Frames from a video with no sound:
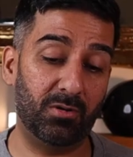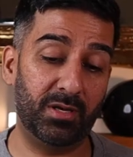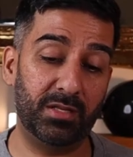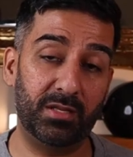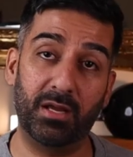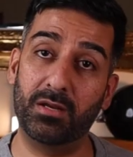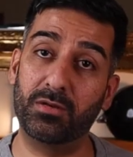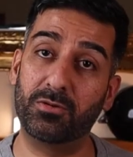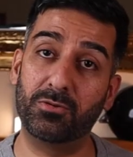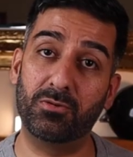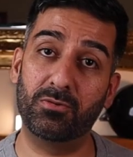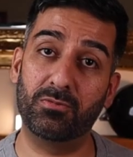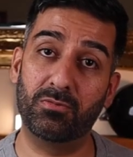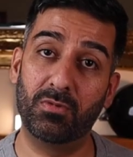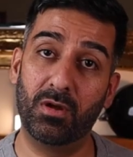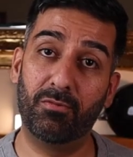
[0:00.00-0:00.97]
only they
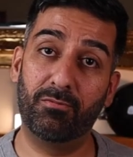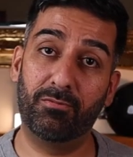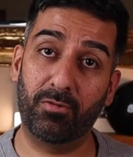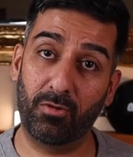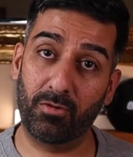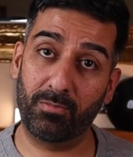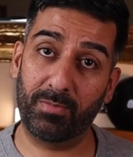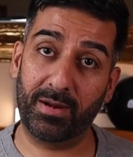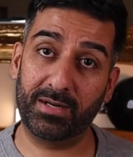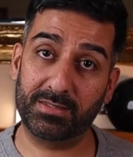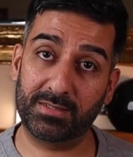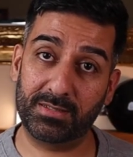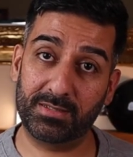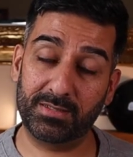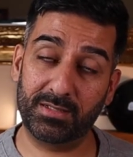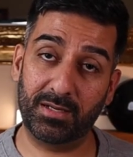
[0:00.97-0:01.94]
do floor
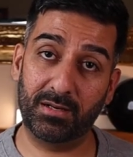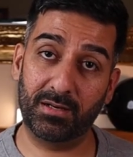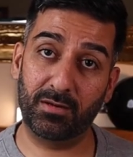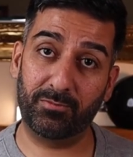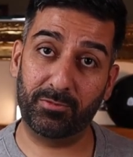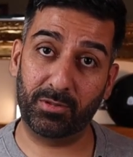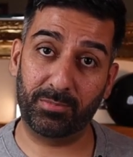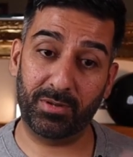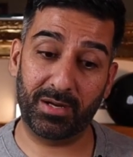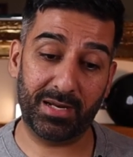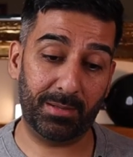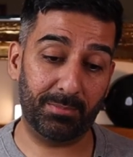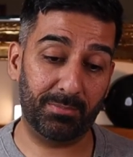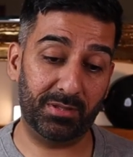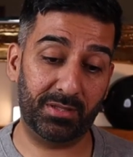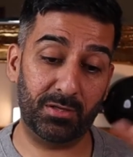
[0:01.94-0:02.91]
mats, you know, for the
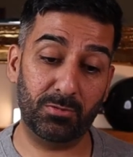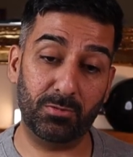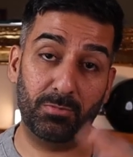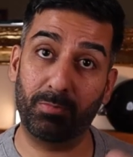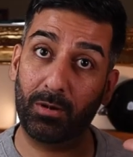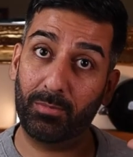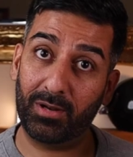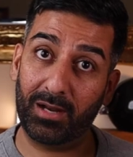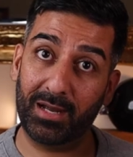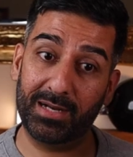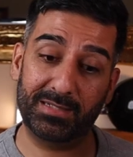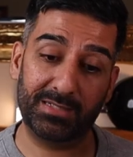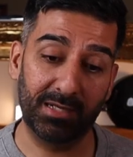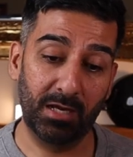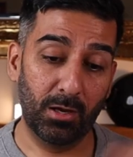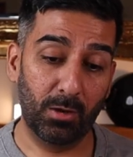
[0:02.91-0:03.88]
bike, but they do bobble
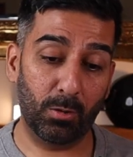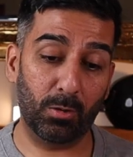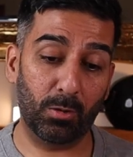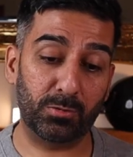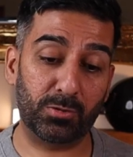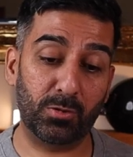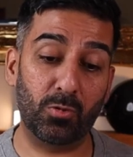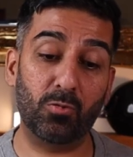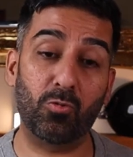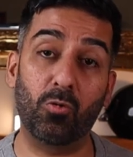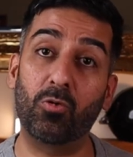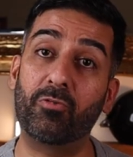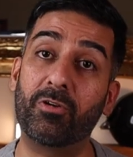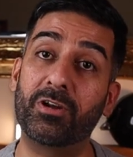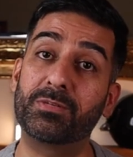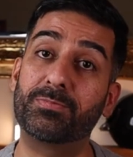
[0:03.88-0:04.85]
hats. Also,
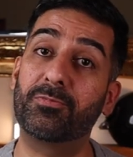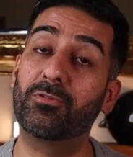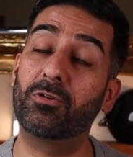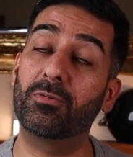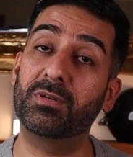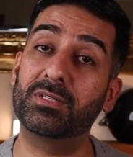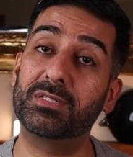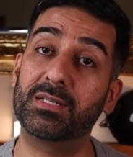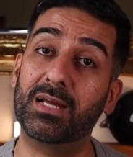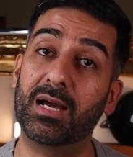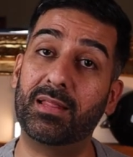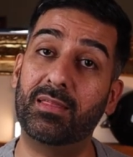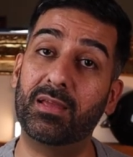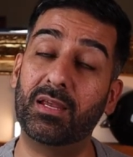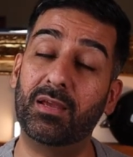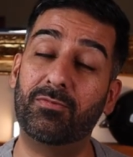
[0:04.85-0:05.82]
Road Race Performance,
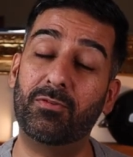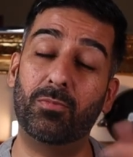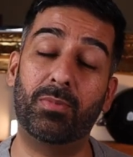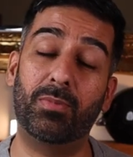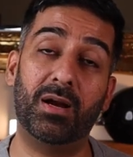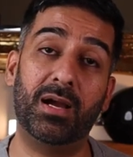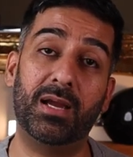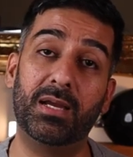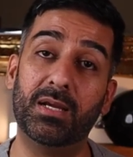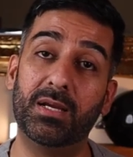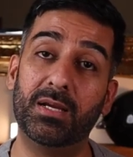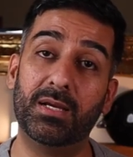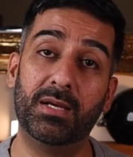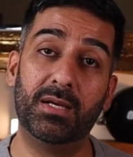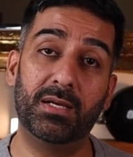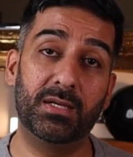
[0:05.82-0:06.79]
I think if you buy
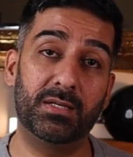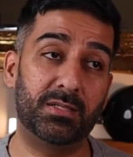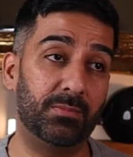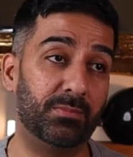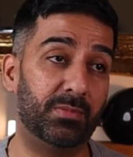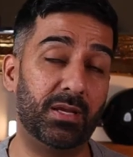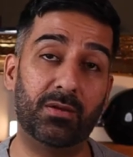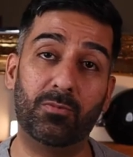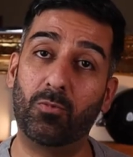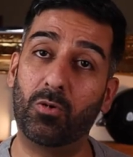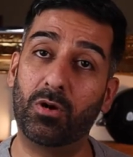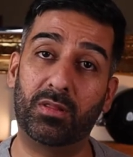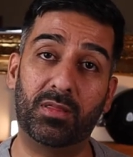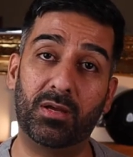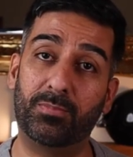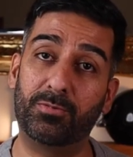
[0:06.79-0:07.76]
something
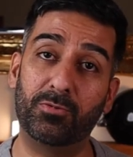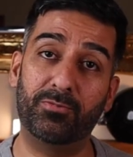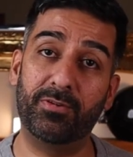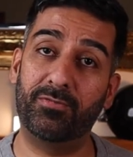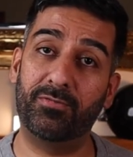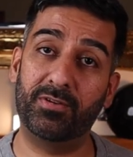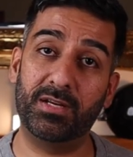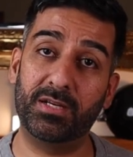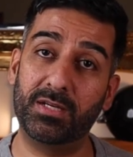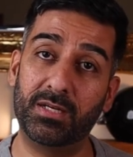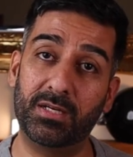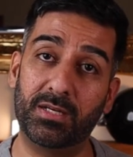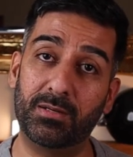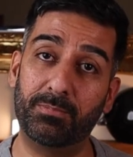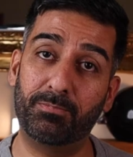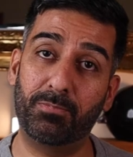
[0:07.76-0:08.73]
worth up to
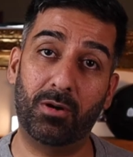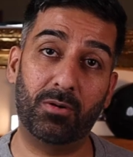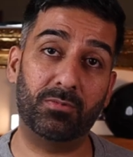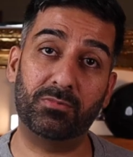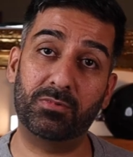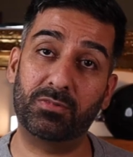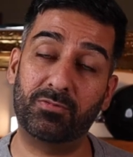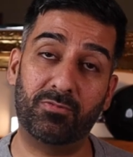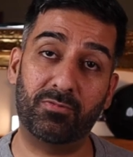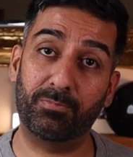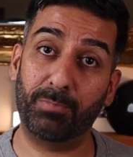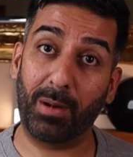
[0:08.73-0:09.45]
£50